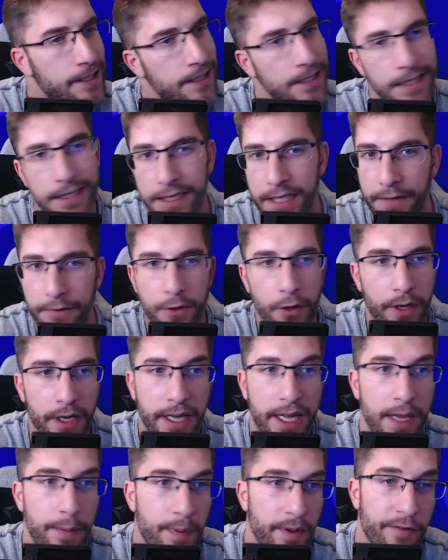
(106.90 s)
they've got to
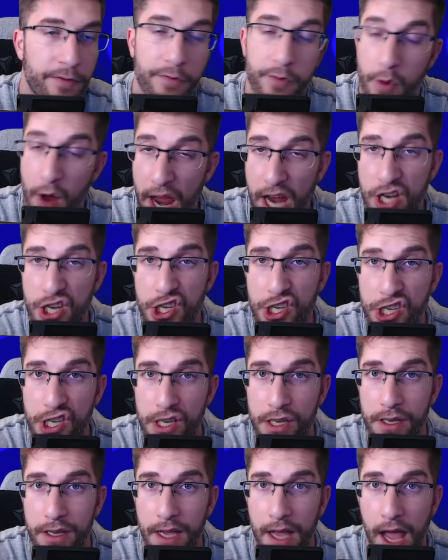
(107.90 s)
keep it fresh
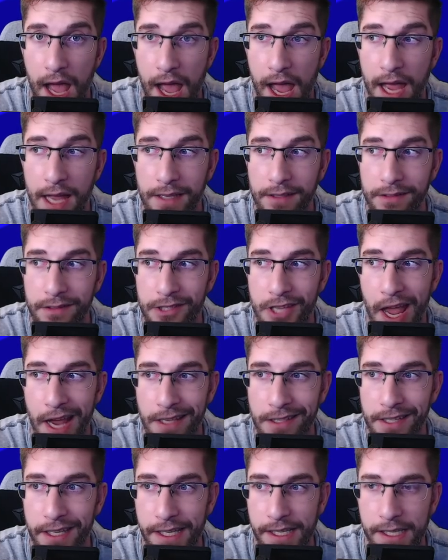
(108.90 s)
and
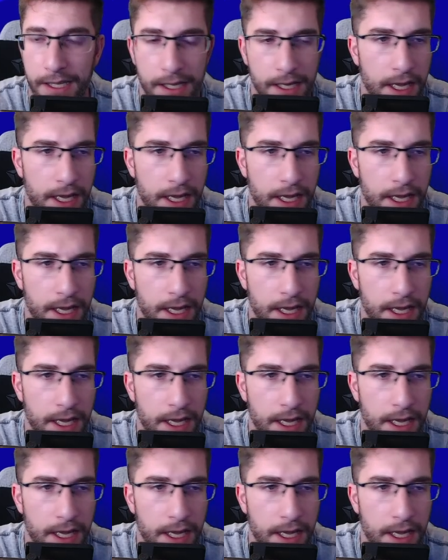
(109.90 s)
sexy.